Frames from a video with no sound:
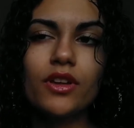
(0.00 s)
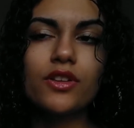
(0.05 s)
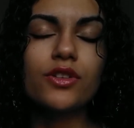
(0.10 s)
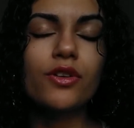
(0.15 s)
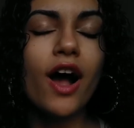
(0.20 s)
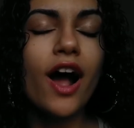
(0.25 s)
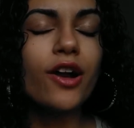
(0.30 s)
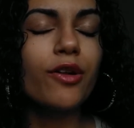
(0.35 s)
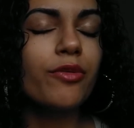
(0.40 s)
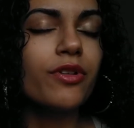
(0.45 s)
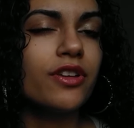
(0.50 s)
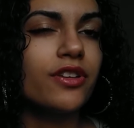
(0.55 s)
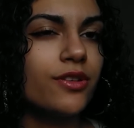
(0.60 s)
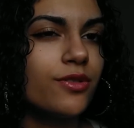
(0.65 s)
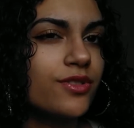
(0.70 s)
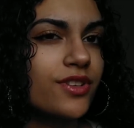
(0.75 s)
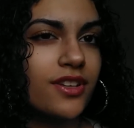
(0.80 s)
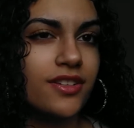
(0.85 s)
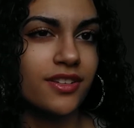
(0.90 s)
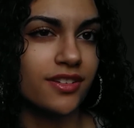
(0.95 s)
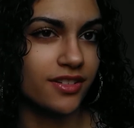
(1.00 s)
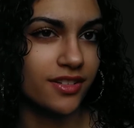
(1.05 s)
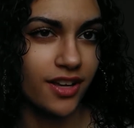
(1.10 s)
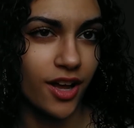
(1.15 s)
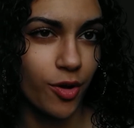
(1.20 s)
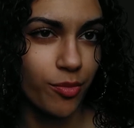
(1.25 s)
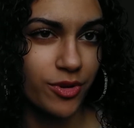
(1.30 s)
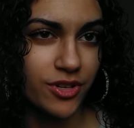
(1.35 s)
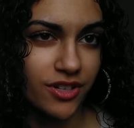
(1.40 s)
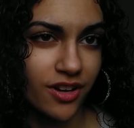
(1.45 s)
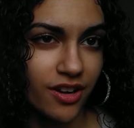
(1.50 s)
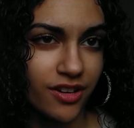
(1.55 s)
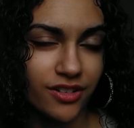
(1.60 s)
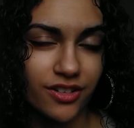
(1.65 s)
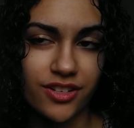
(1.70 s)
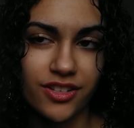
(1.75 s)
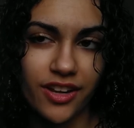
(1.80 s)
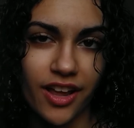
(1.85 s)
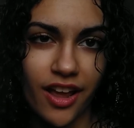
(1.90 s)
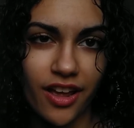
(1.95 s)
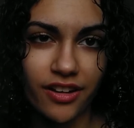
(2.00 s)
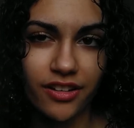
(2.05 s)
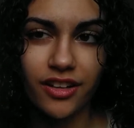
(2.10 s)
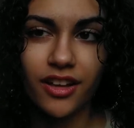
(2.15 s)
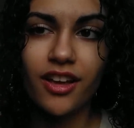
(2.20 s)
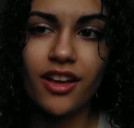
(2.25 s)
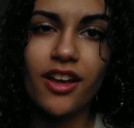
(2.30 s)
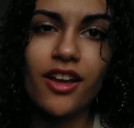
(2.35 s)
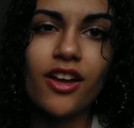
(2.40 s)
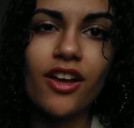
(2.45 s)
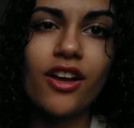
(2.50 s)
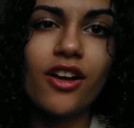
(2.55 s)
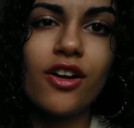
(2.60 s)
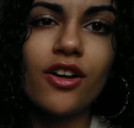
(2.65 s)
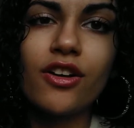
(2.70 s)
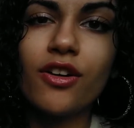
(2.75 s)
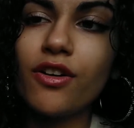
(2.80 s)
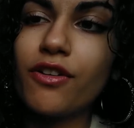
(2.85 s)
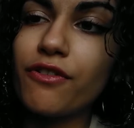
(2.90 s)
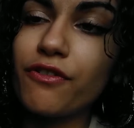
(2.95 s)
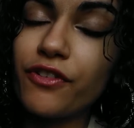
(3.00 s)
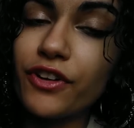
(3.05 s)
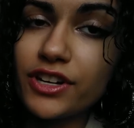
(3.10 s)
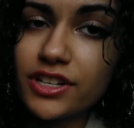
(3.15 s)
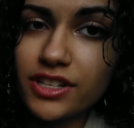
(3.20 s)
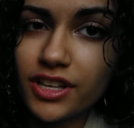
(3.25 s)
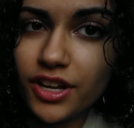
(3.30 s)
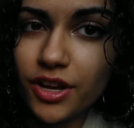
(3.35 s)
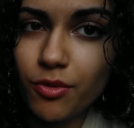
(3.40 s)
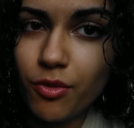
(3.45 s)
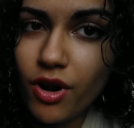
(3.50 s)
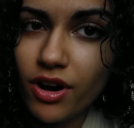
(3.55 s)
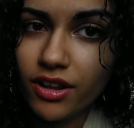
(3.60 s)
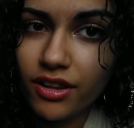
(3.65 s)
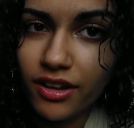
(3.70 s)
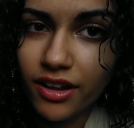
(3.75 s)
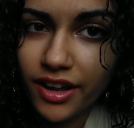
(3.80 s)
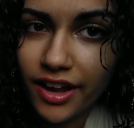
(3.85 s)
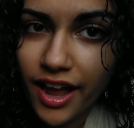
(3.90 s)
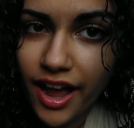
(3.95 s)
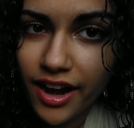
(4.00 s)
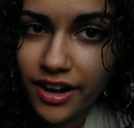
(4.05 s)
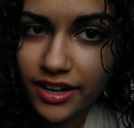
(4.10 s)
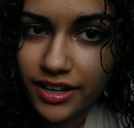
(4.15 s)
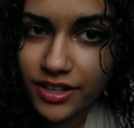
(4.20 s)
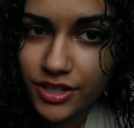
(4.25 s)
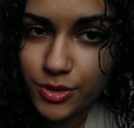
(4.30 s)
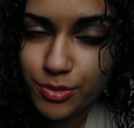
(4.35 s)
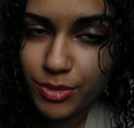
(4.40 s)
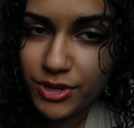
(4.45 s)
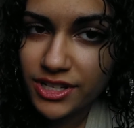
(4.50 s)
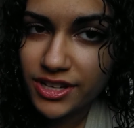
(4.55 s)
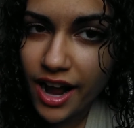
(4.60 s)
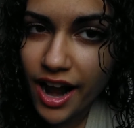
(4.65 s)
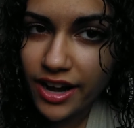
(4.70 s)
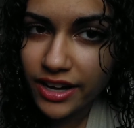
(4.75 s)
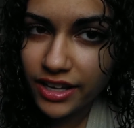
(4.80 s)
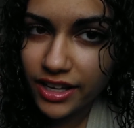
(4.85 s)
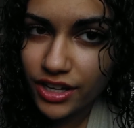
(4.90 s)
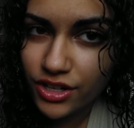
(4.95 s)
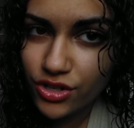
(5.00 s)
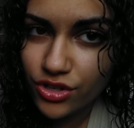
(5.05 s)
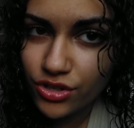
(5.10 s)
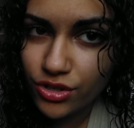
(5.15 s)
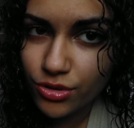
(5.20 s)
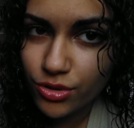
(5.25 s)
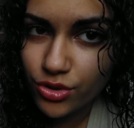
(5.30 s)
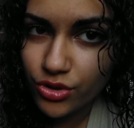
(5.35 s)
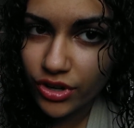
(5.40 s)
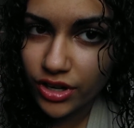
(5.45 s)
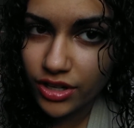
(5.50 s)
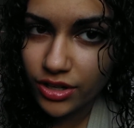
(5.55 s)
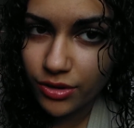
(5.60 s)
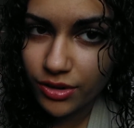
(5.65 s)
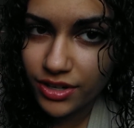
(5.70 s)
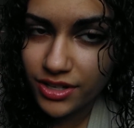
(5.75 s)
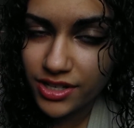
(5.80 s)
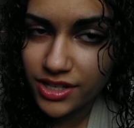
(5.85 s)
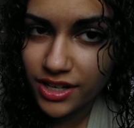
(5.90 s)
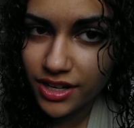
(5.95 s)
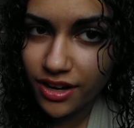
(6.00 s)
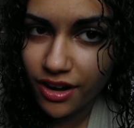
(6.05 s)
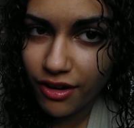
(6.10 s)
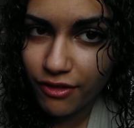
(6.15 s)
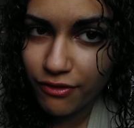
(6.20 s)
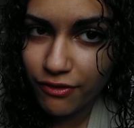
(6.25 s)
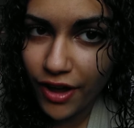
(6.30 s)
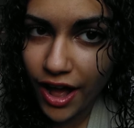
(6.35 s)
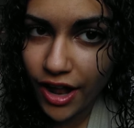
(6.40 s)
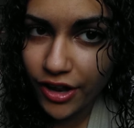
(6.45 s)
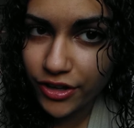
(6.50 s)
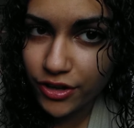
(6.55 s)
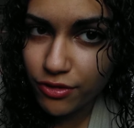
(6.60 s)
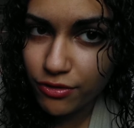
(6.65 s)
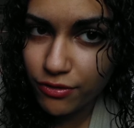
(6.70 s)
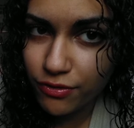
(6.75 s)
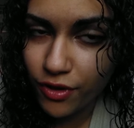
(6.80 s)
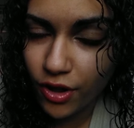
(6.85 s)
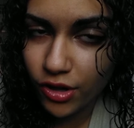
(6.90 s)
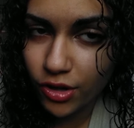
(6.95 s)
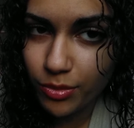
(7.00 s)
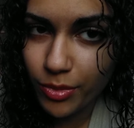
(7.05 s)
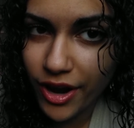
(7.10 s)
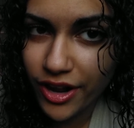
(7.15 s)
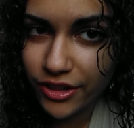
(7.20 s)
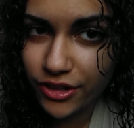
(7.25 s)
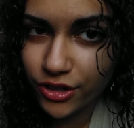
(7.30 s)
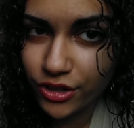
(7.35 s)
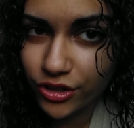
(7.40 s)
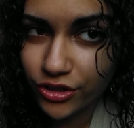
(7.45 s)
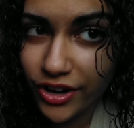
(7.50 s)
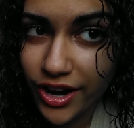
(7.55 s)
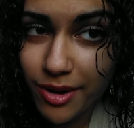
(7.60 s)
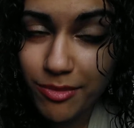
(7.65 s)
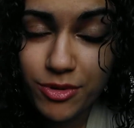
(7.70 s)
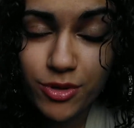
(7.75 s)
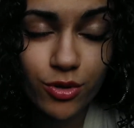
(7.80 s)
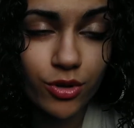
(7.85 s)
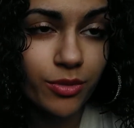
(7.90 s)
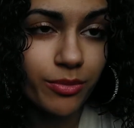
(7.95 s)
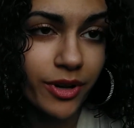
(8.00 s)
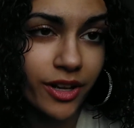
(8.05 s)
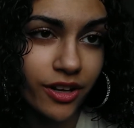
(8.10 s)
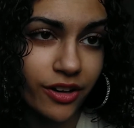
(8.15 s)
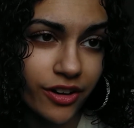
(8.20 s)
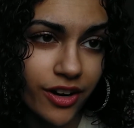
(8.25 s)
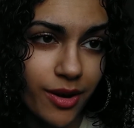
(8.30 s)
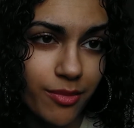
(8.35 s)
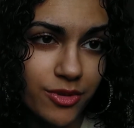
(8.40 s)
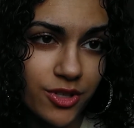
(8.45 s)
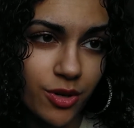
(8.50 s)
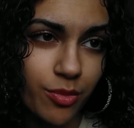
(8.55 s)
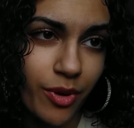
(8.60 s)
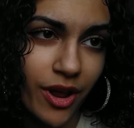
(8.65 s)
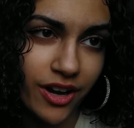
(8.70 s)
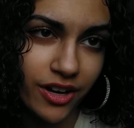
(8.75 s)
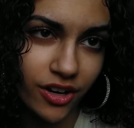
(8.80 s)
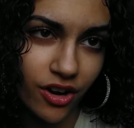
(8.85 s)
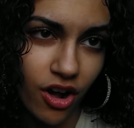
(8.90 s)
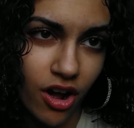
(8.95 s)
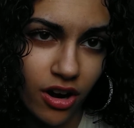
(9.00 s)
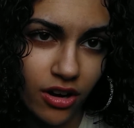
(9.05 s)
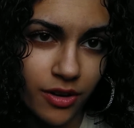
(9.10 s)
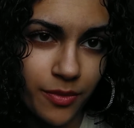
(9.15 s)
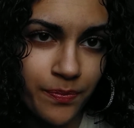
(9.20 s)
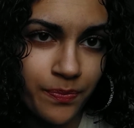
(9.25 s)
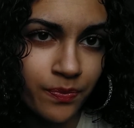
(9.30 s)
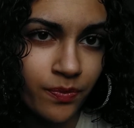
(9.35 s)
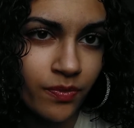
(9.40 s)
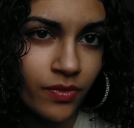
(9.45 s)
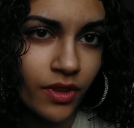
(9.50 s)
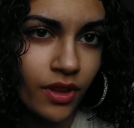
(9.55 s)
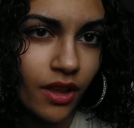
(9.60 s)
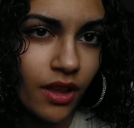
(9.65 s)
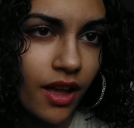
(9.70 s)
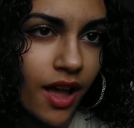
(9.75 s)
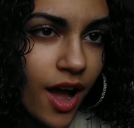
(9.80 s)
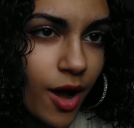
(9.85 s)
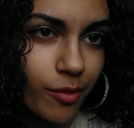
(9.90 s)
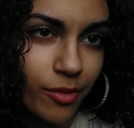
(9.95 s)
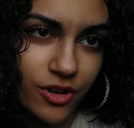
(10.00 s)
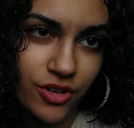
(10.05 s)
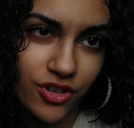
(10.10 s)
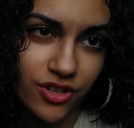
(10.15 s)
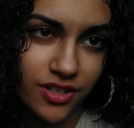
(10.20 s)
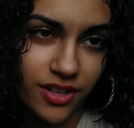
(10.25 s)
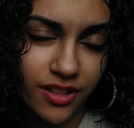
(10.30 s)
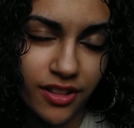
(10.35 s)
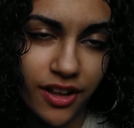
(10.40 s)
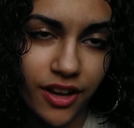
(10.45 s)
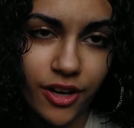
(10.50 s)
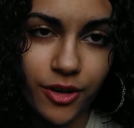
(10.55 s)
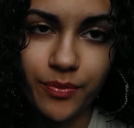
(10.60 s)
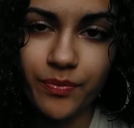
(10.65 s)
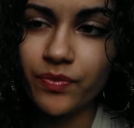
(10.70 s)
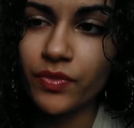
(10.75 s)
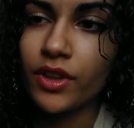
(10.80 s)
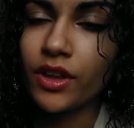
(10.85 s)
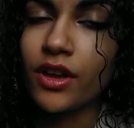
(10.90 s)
So how do we use this to help us understand? First thing you want to look at is beside each nutrient you can see a value followed by either grams or milligrams depending on how much is in there.